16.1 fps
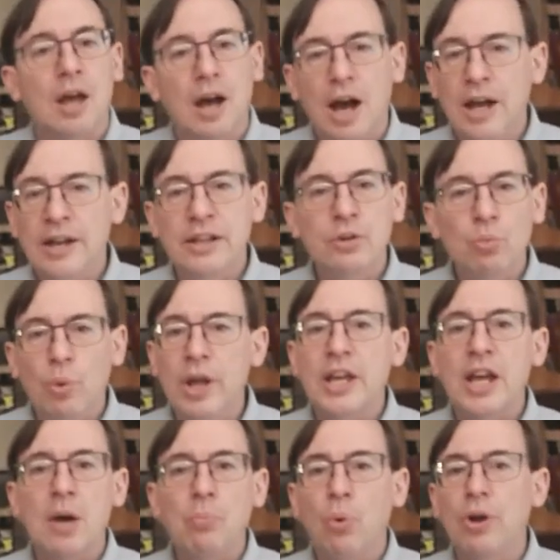I didn't
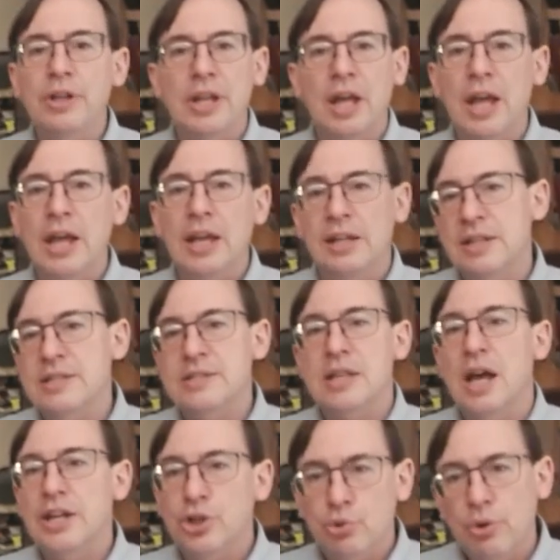wake up one day and
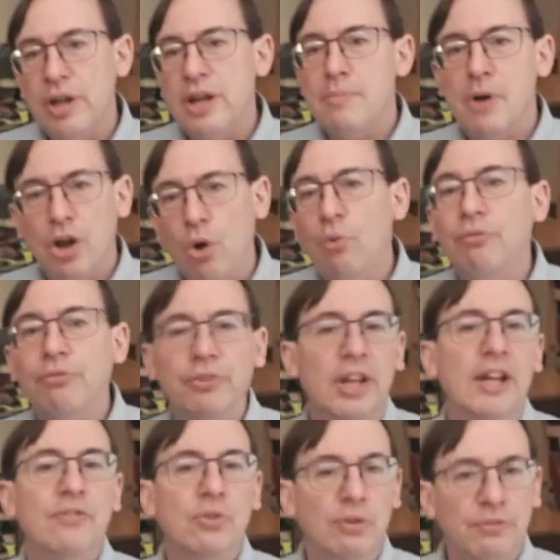decide to create my own
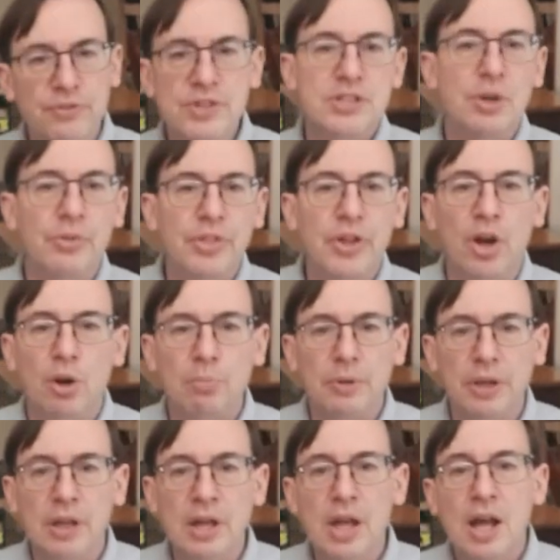flavor of
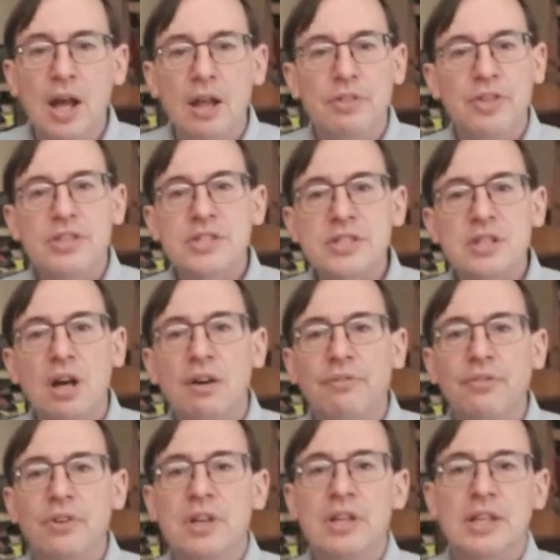physiotherapy. This
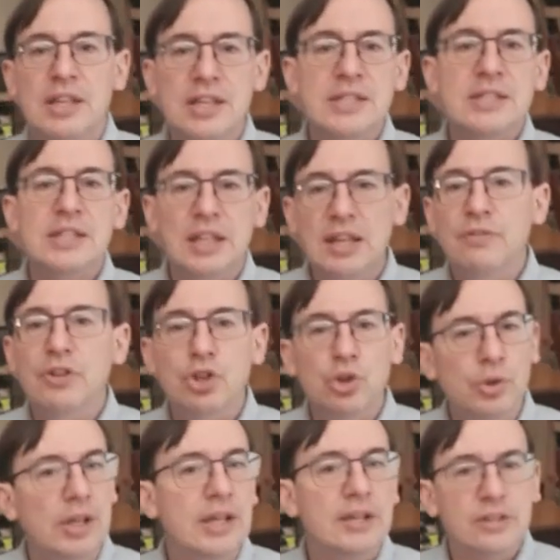stuff isn't even
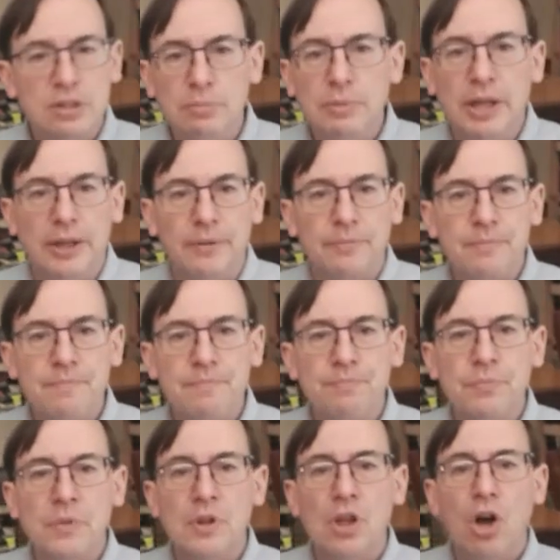unique to me.
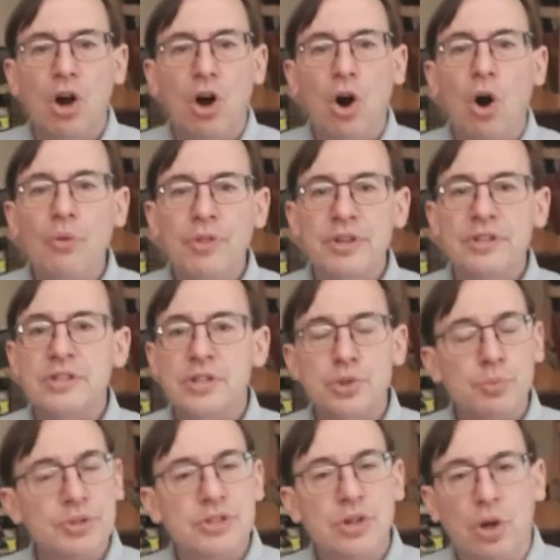All this is
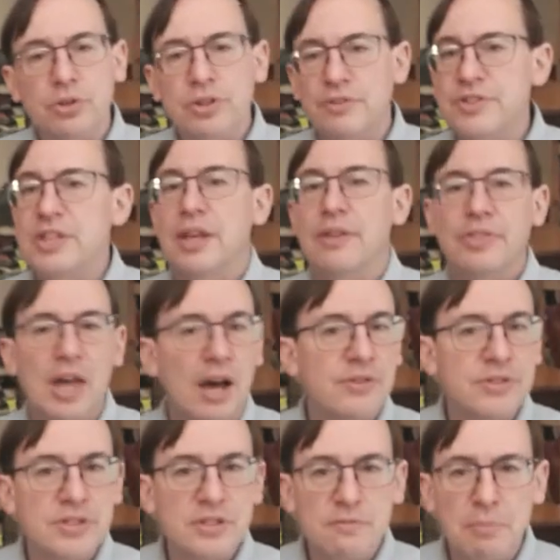a result of seeing
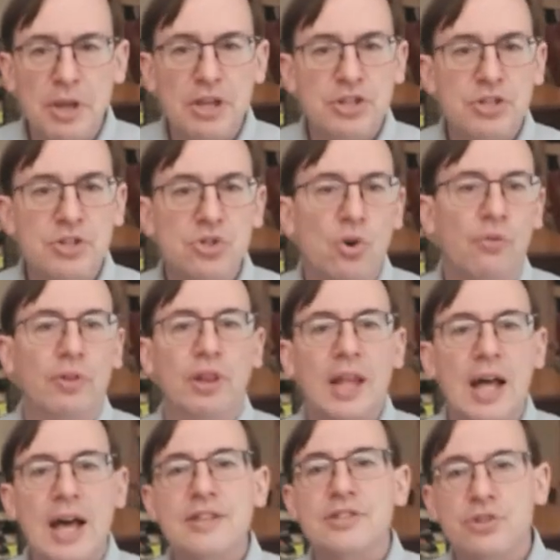thousands of patients over the
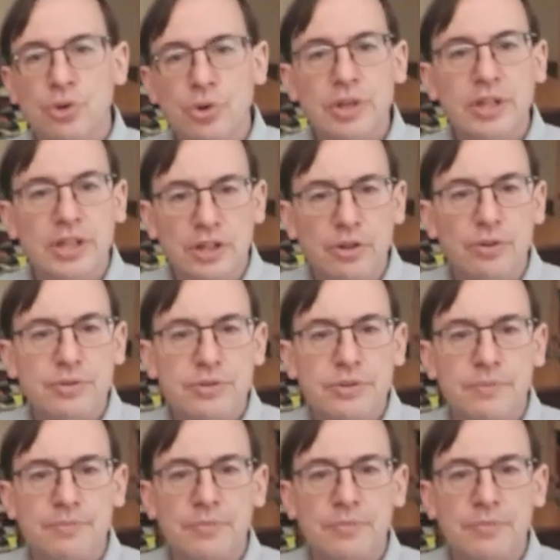last 30 years.